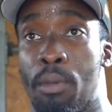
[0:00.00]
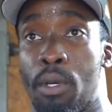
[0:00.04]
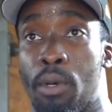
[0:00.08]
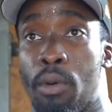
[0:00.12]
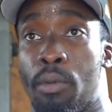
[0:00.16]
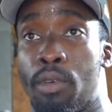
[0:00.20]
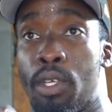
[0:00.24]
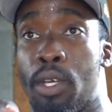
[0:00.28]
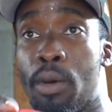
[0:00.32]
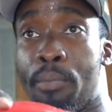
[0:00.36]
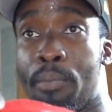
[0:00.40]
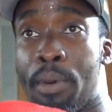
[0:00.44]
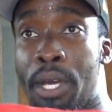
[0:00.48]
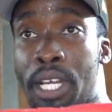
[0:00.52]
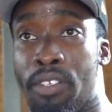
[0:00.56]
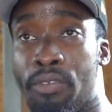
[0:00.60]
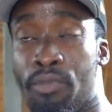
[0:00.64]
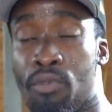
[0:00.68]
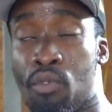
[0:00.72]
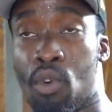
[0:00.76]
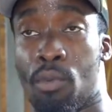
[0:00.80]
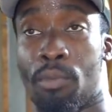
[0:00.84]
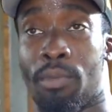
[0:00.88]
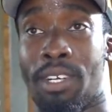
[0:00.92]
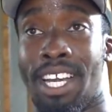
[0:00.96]
your bench
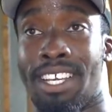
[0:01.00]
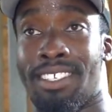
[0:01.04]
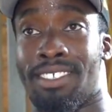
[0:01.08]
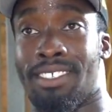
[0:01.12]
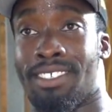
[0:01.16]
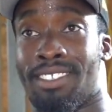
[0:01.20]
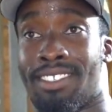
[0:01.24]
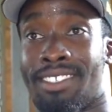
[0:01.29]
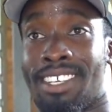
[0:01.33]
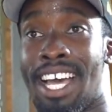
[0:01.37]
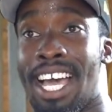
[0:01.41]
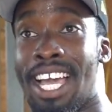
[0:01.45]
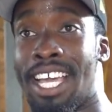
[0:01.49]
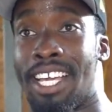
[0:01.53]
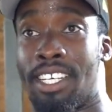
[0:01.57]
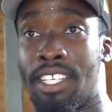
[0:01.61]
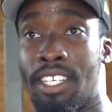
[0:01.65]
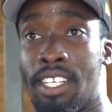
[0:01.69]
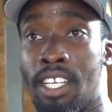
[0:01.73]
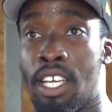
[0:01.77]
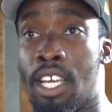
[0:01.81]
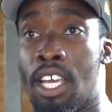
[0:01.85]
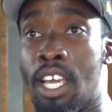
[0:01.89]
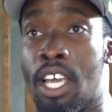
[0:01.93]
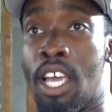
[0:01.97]
form nice and tight.
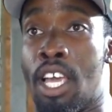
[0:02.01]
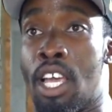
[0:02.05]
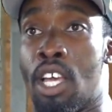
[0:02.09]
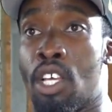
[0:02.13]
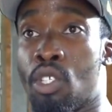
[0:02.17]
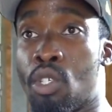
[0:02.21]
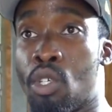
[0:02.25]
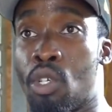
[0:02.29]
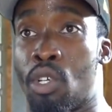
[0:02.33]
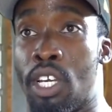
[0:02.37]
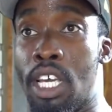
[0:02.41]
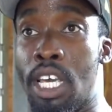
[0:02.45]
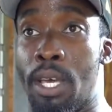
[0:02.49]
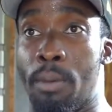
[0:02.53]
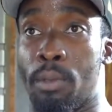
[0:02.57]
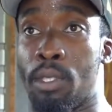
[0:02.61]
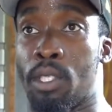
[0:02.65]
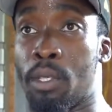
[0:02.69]
so you're able